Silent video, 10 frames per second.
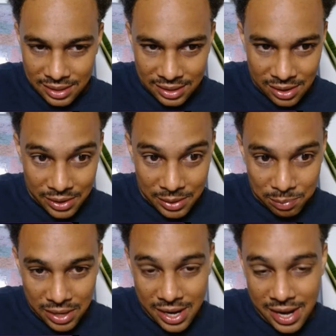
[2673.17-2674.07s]
Oh,
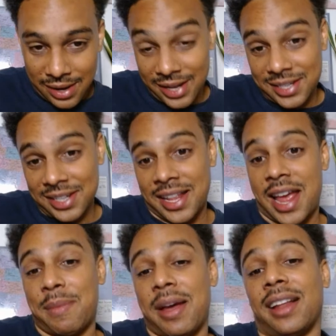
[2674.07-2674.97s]
he's in the
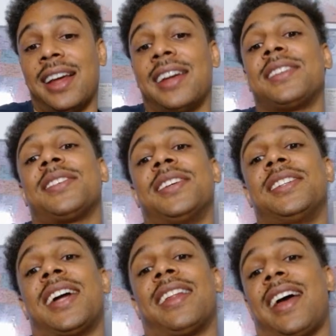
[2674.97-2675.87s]
MLS, so he's
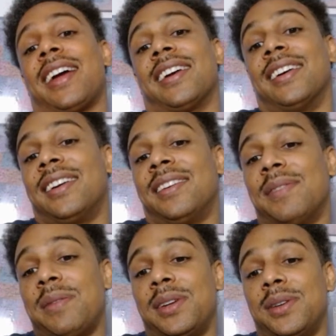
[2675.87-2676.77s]
not that good.
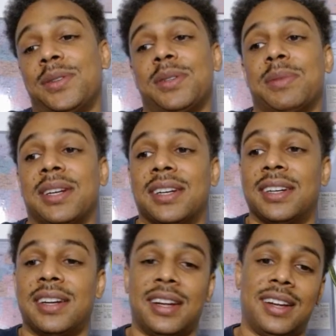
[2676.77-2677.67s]
Maybe he used to be
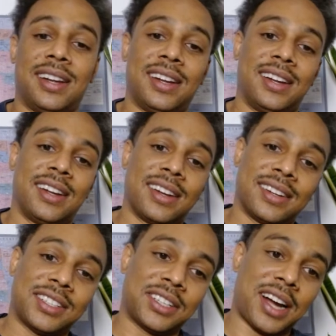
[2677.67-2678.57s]
good.
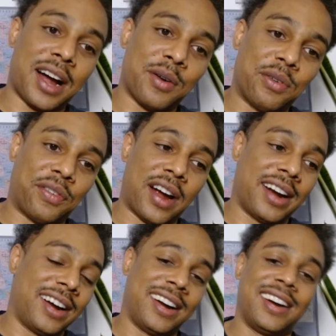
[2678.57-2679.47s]
Chicago
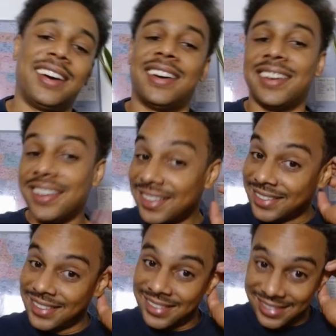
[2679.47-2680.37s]
Fire.
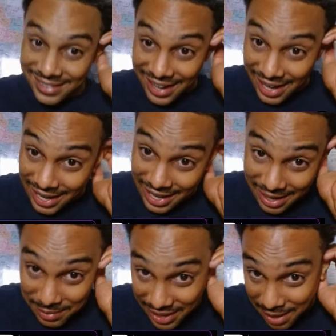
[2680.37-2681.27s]
Yeah,
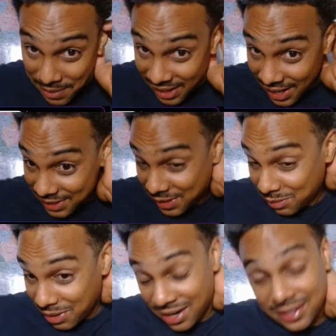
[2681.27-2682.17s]
I mean MLS is
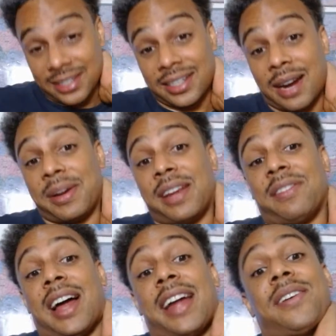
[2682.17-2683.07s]
where, I mean,
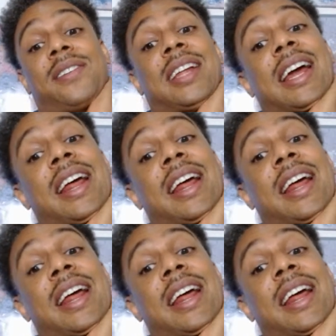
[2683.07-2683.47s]
even I know that.